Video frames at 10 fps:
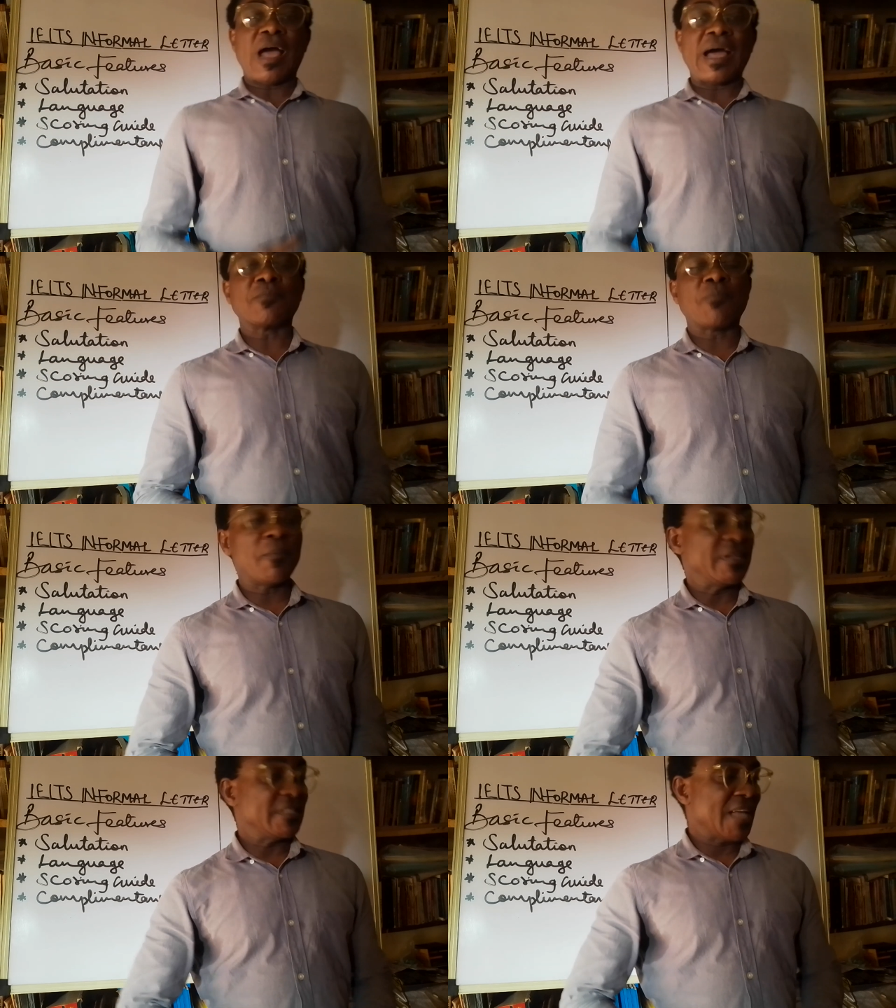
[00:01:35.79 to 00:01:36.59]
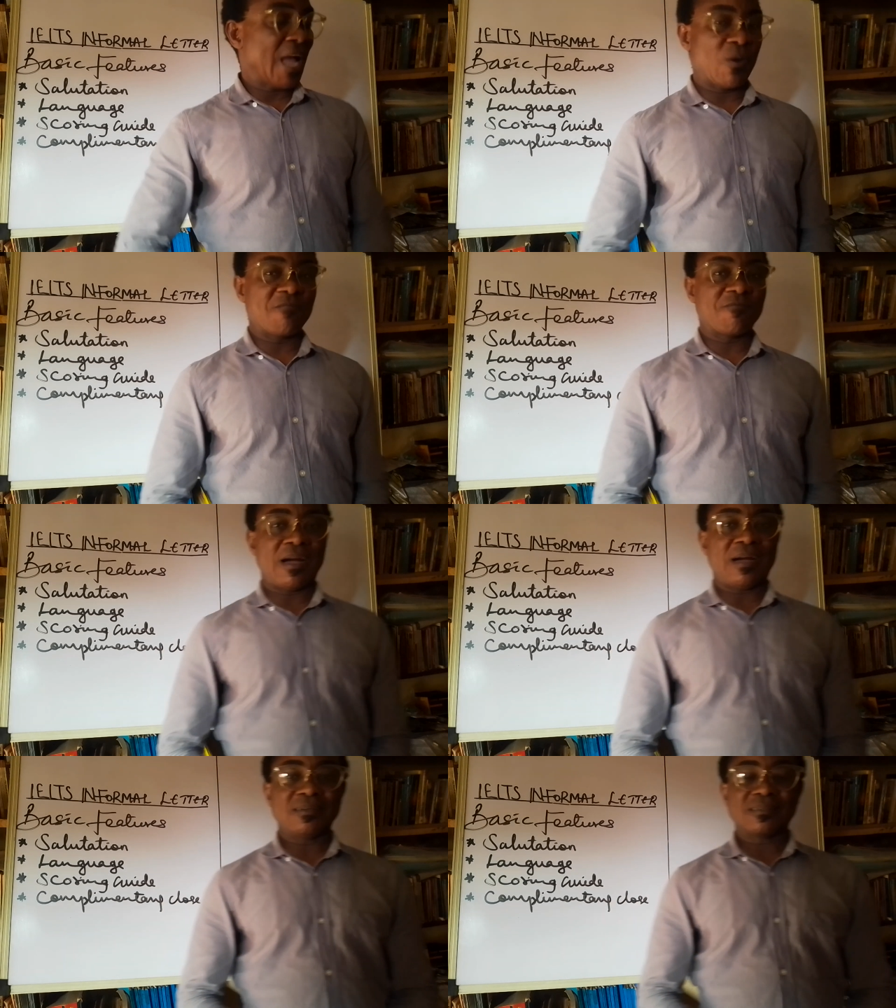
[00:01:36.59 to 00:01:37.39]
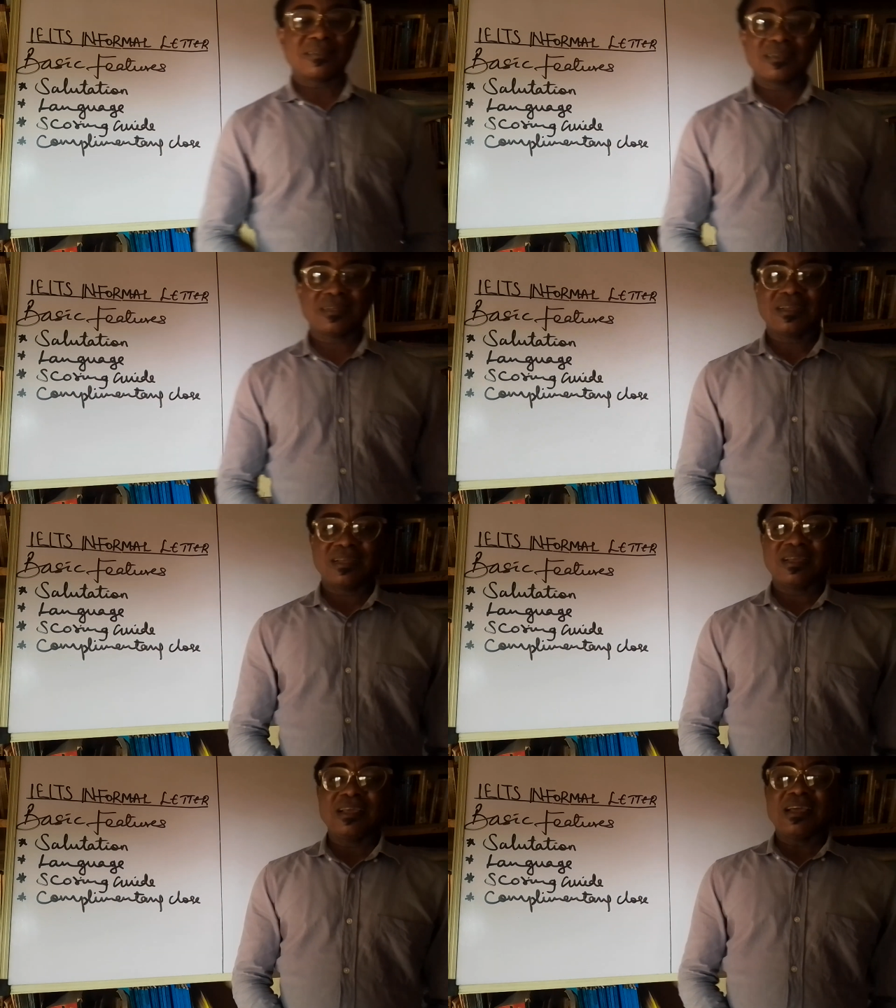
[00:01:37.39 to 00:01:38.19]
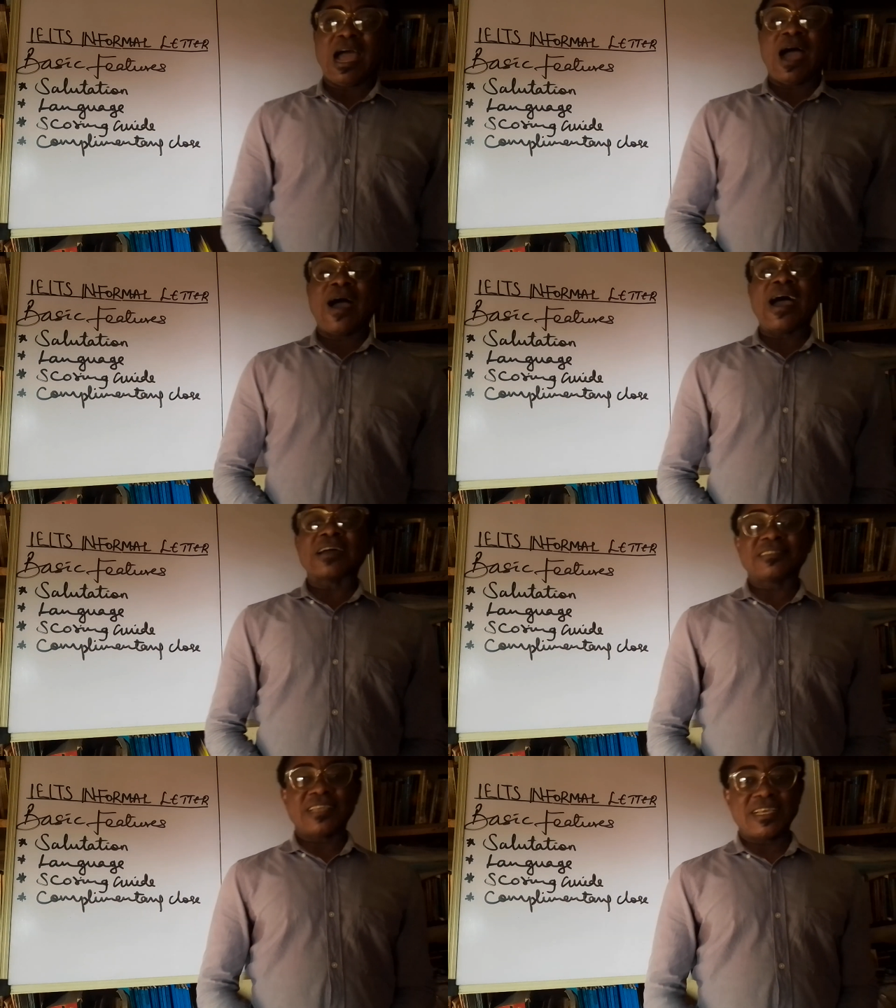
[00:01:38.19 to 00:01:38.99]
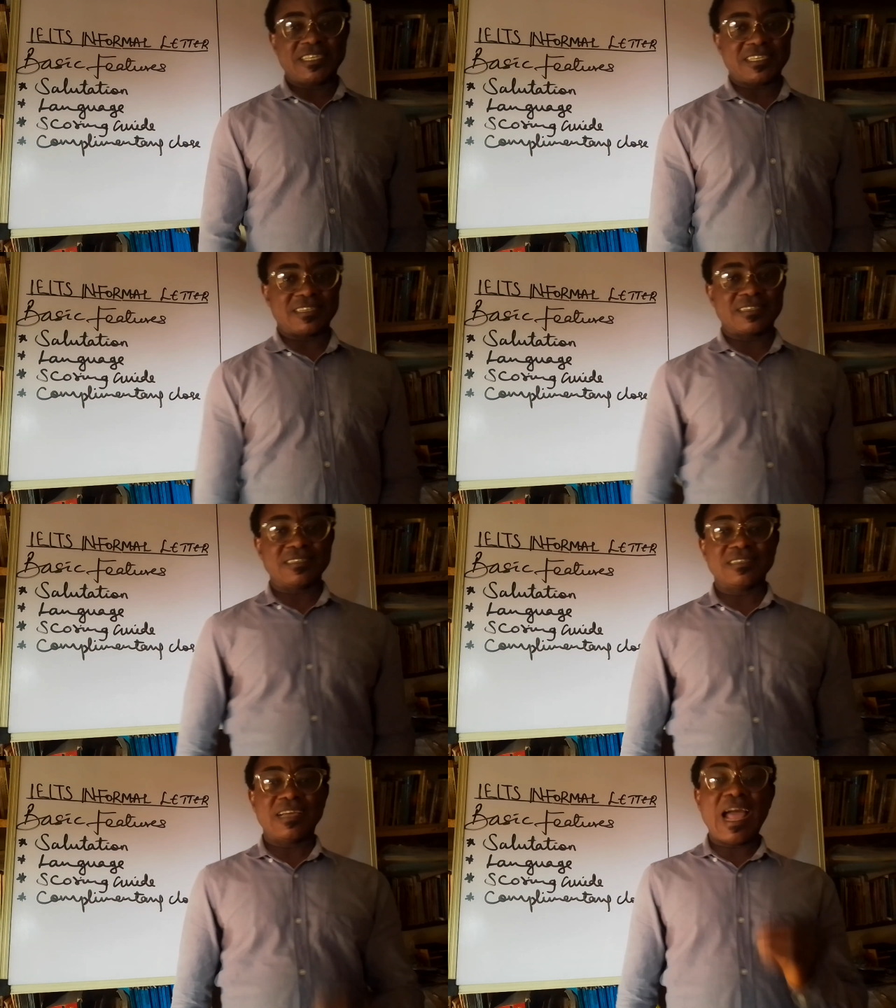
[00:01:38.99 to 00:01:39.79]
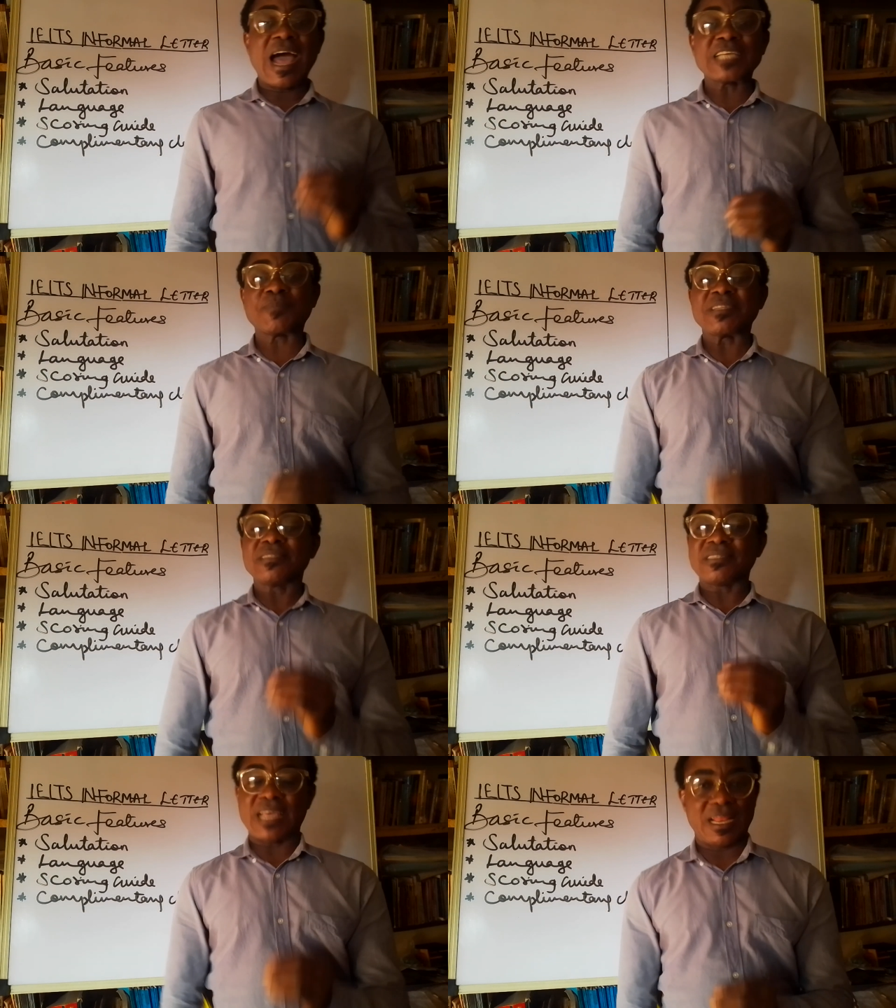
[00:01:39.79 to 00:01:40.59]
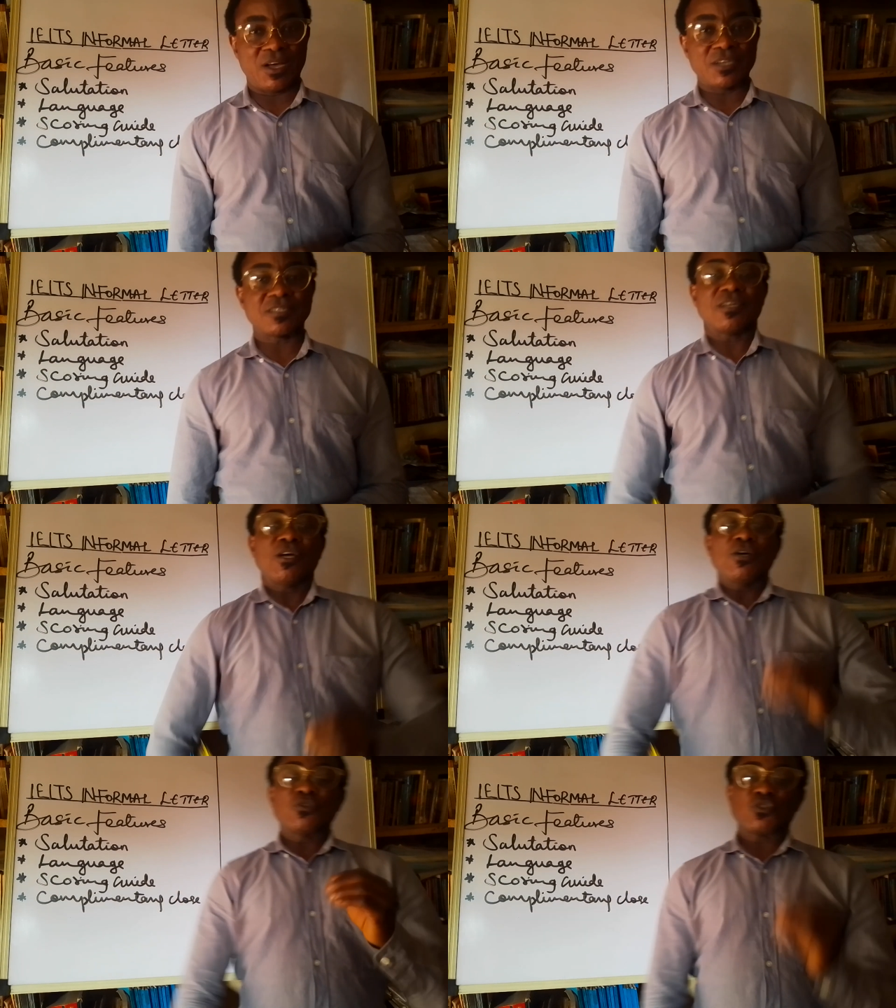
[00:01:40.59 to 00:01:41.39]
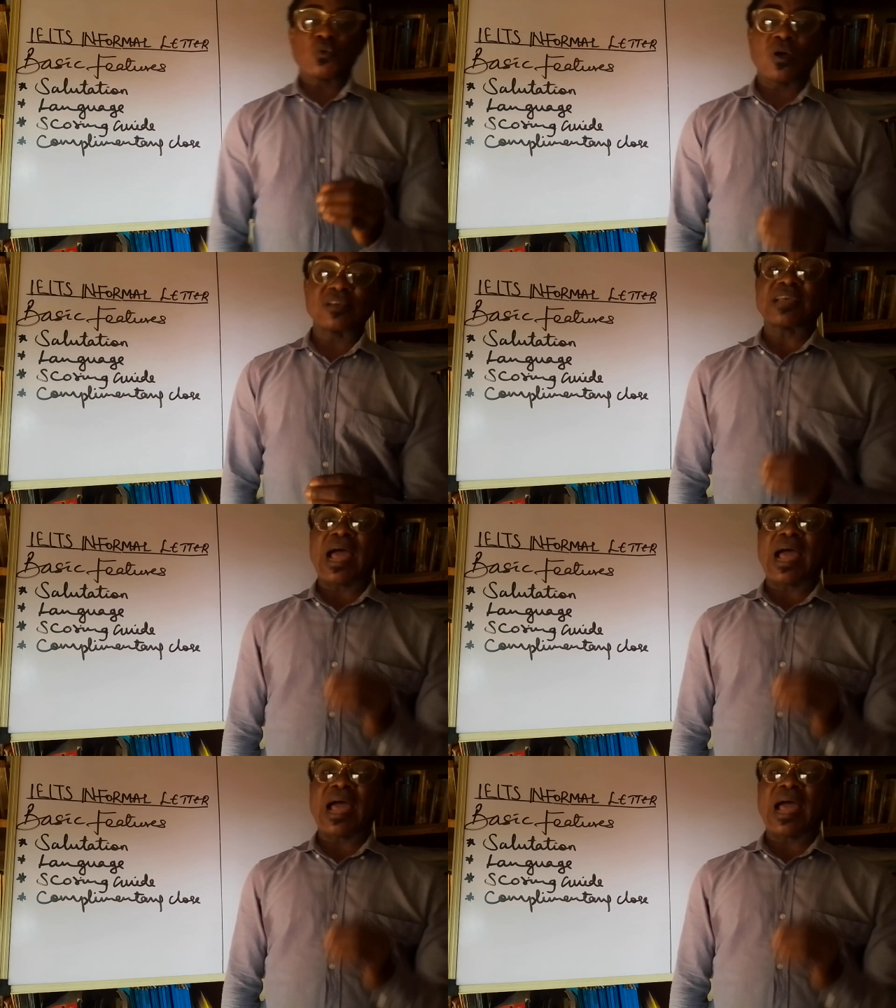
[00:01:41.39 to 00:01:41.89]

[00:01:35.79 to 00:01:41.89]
At the moment, however, our attention has been tailored towards